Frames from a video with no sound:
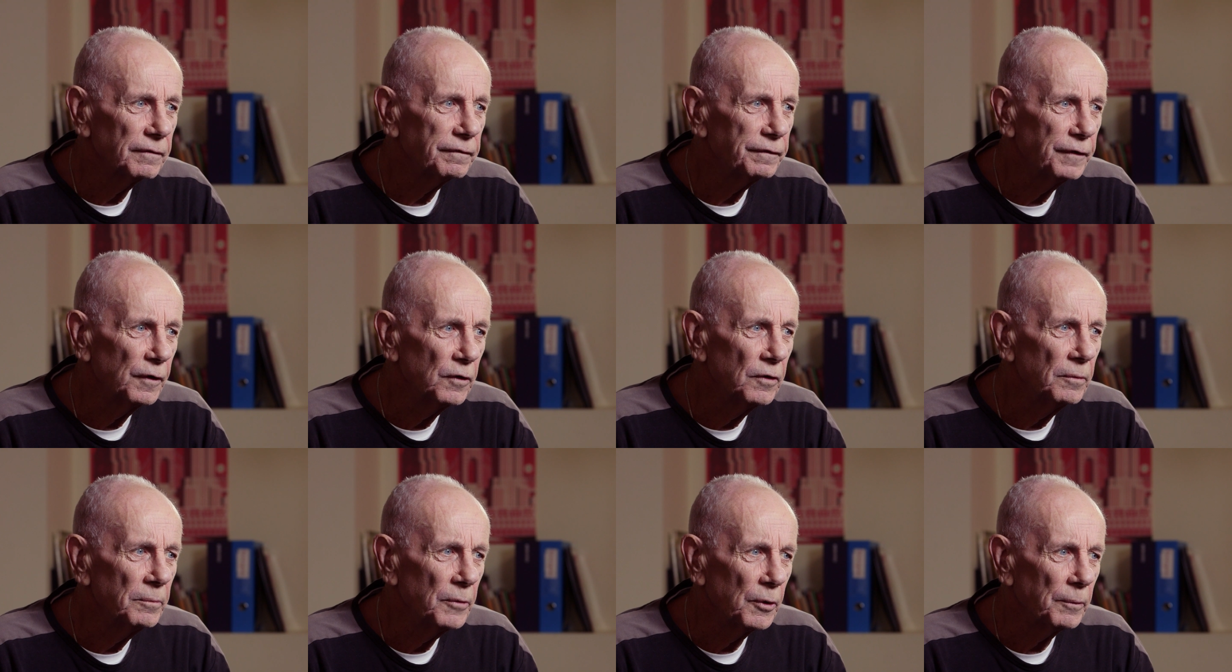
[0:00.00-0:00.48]

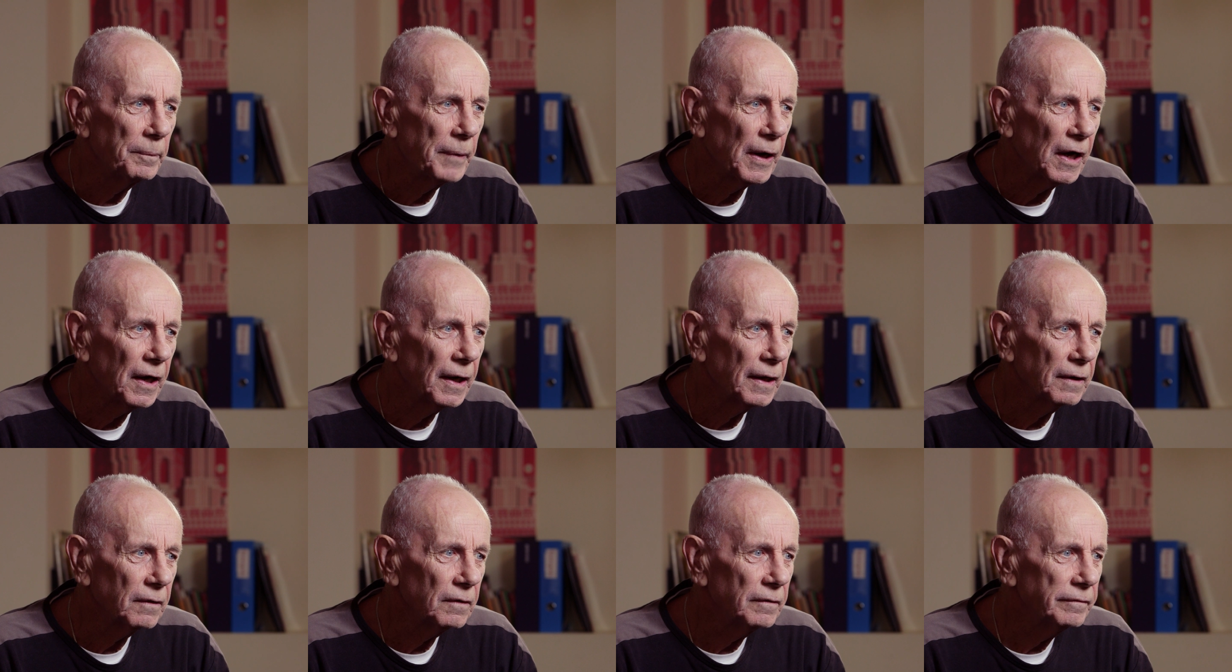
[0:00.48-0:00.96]
formal
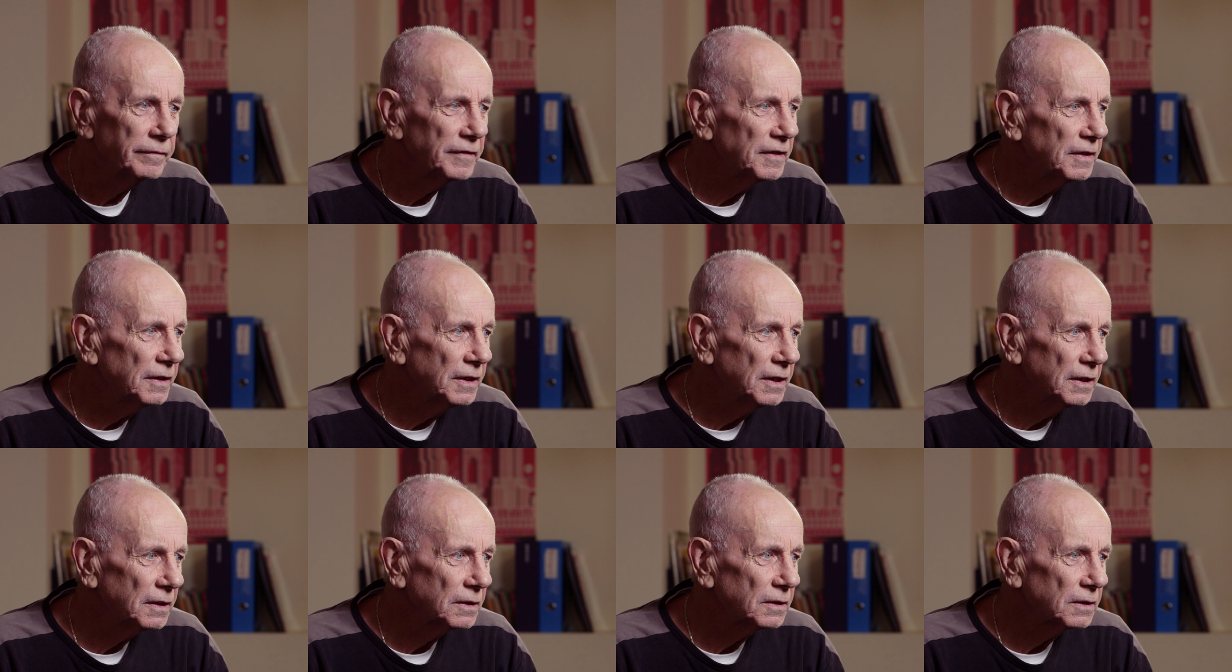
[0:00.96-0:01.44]
part of it
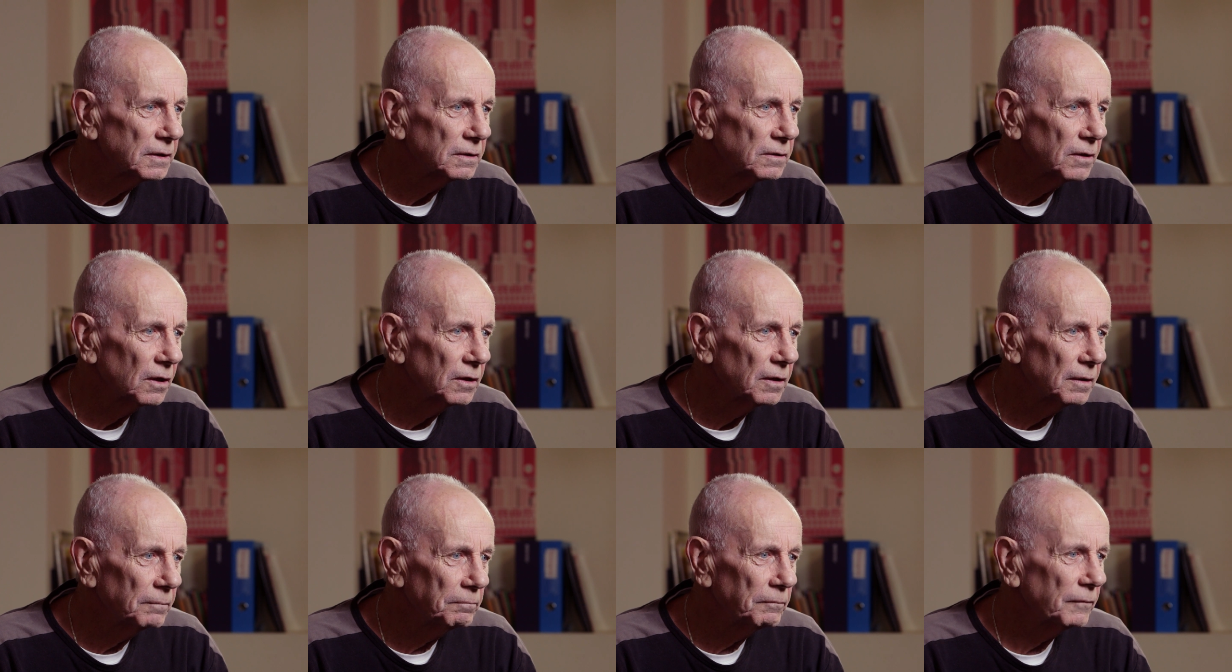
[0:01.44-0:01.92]
is
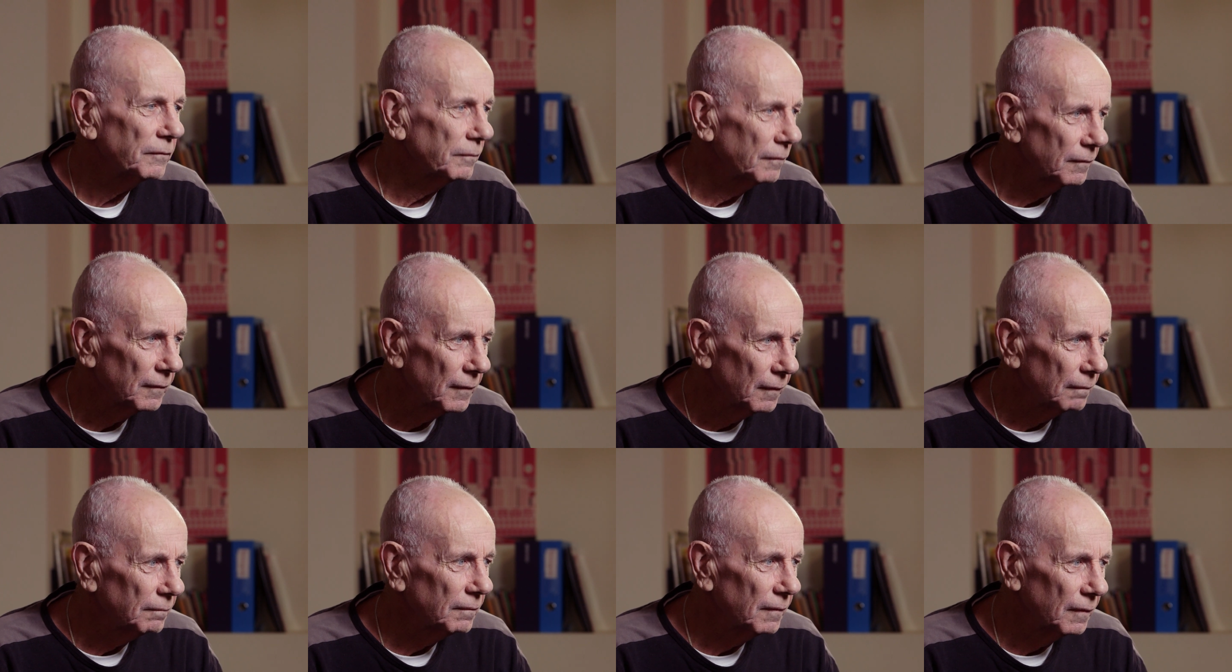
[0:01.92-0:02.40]

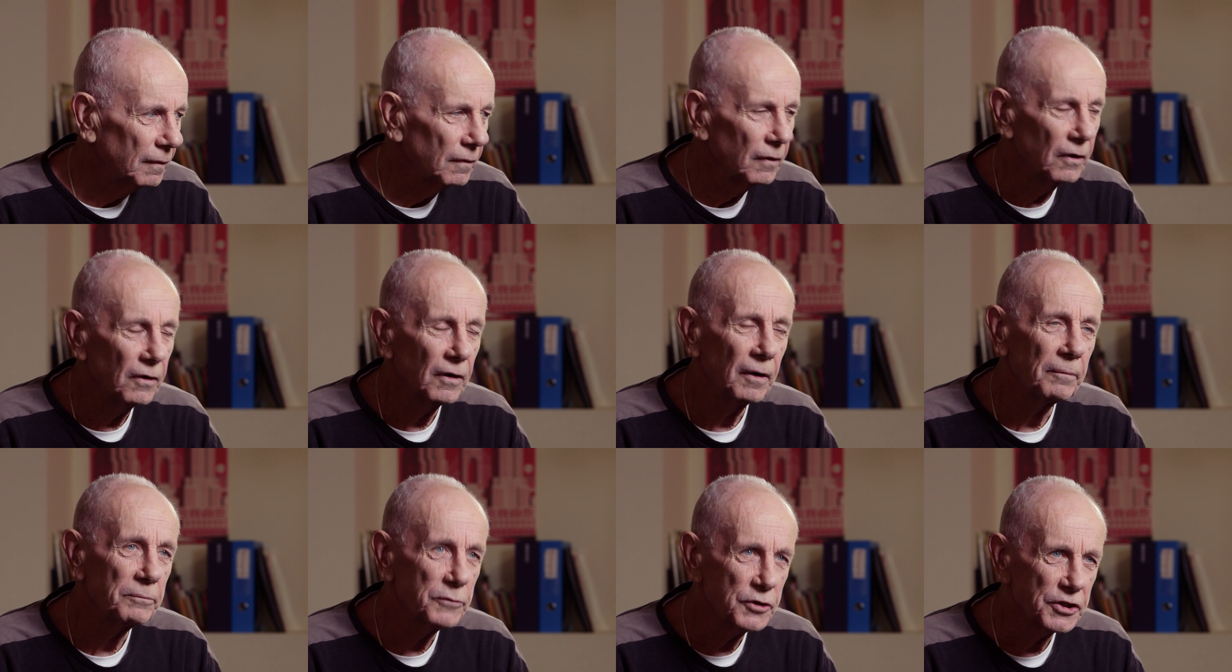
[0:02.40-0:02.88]

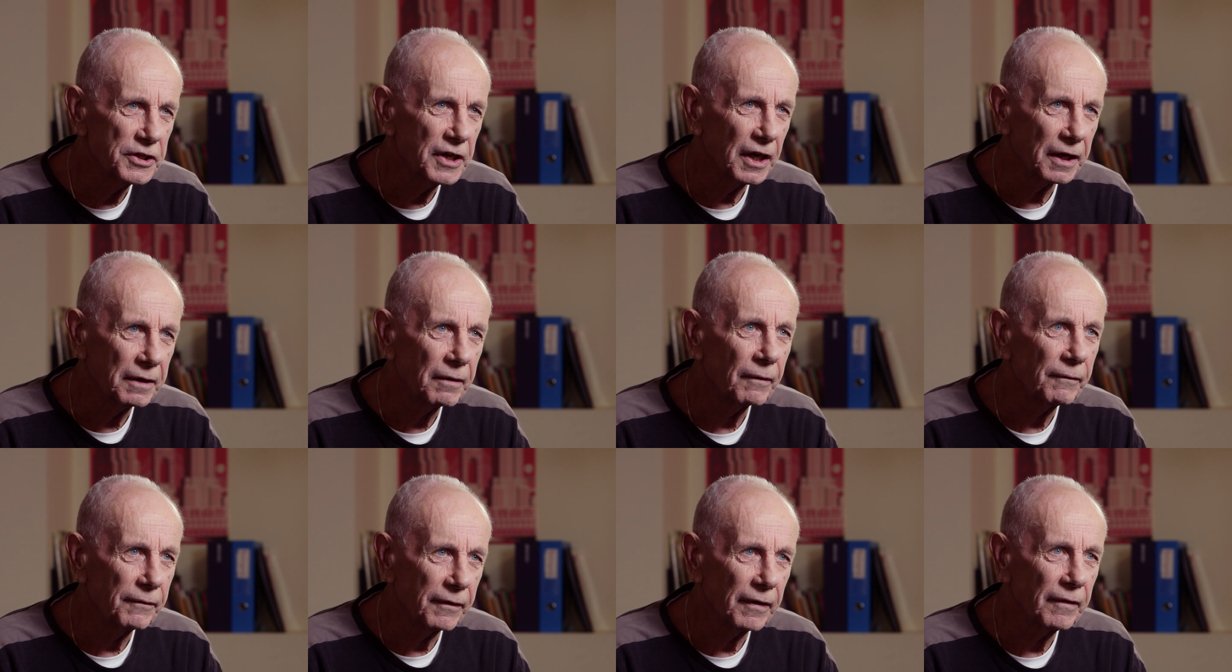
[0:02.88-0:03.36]
I'm
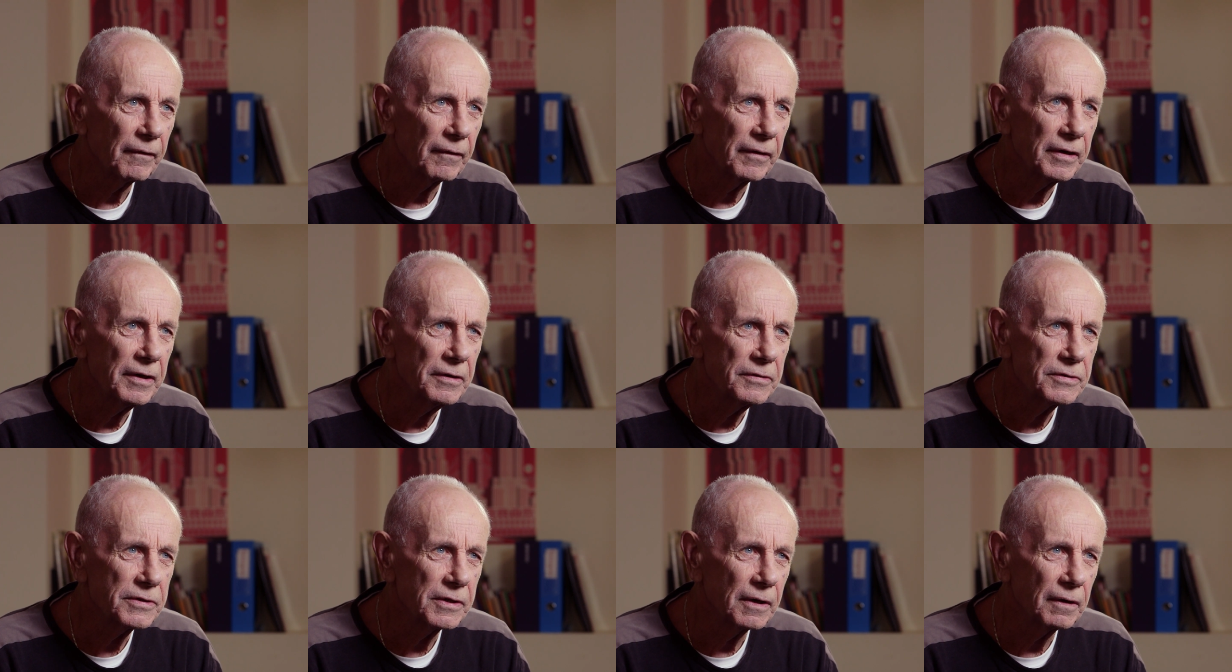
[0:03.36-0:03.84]
secretary,
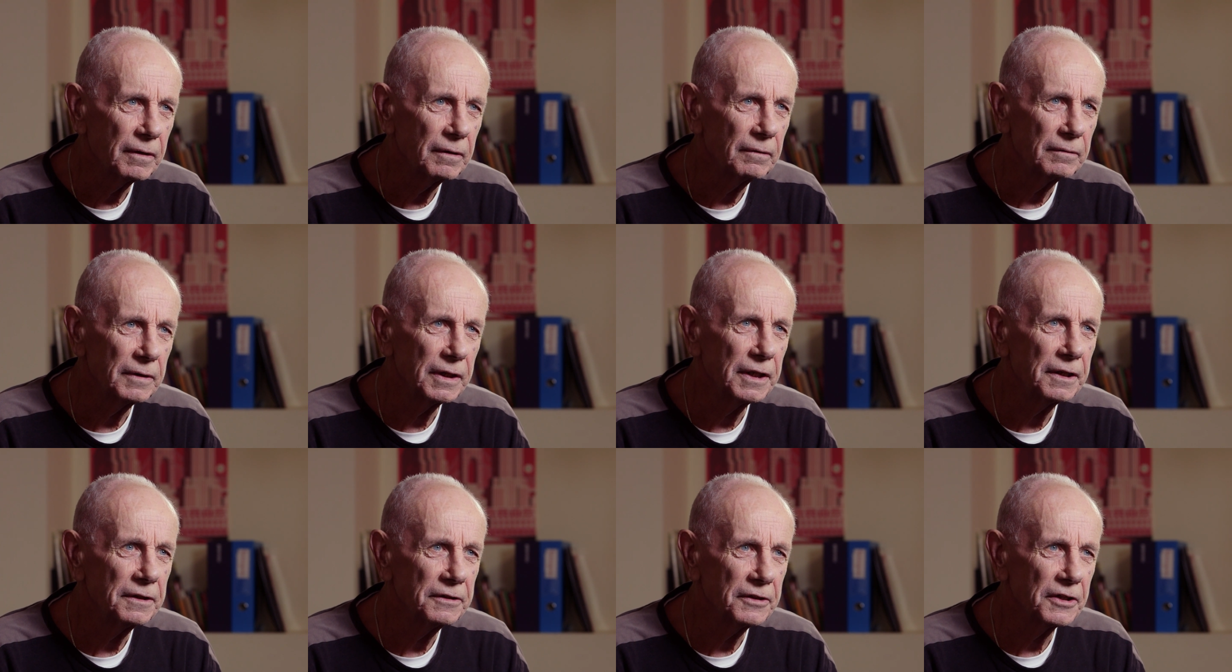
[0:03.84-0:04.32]
so
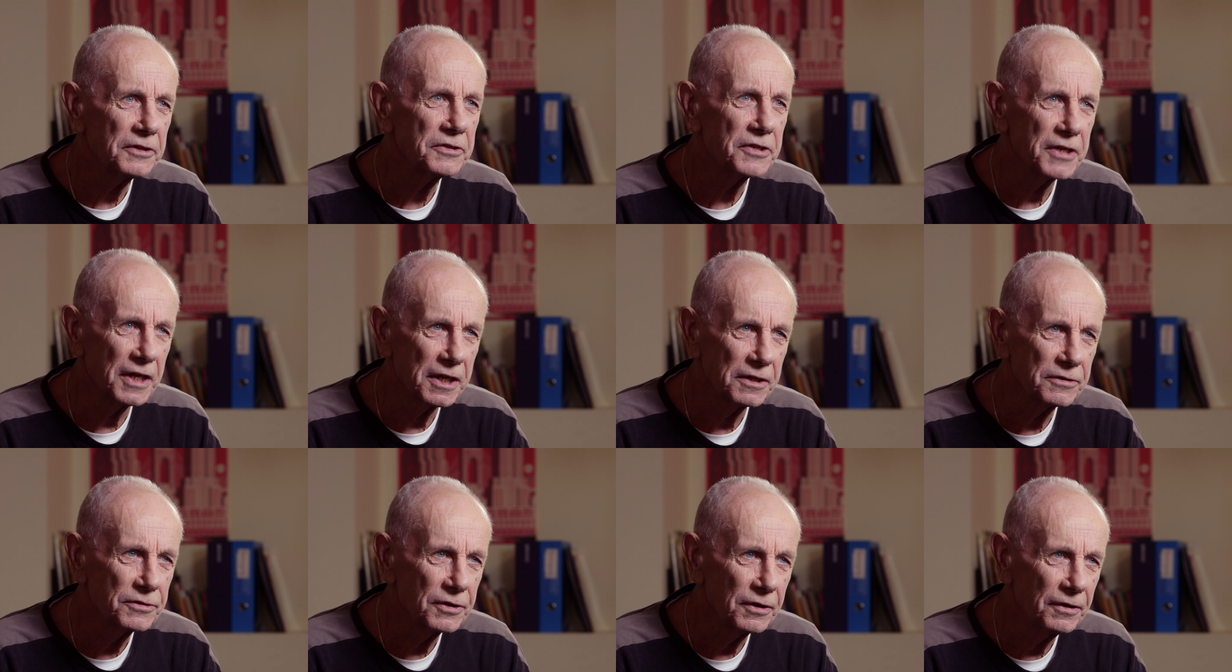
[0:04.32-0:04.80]
in the
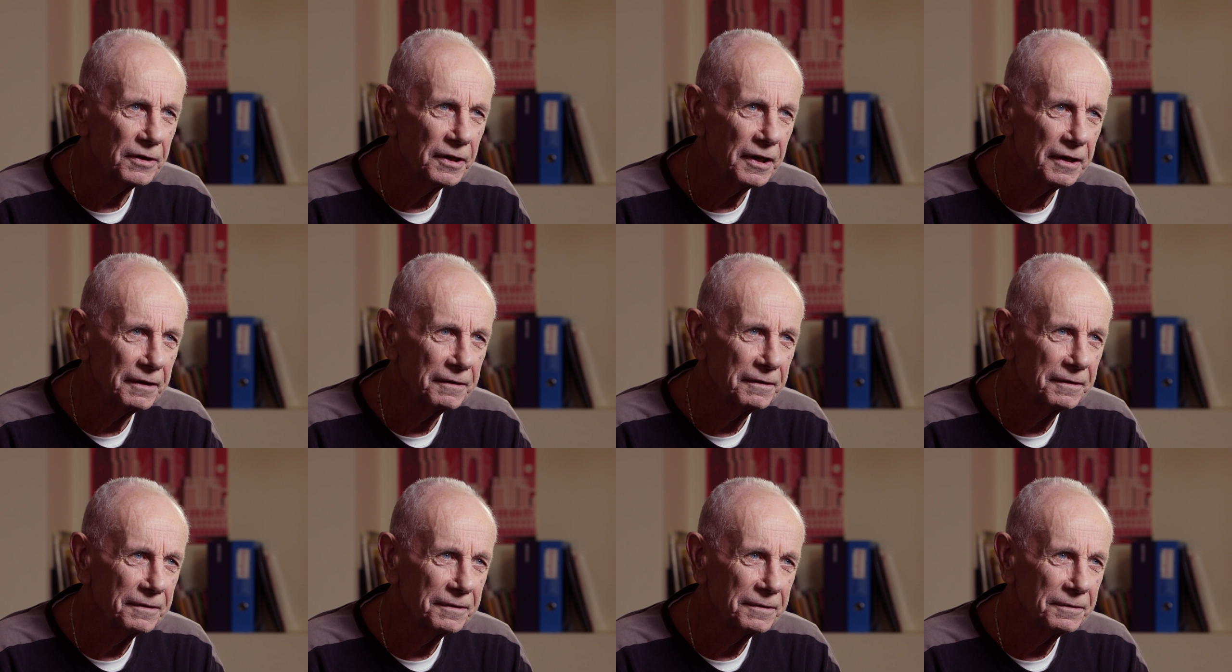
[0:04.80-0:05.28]
sense I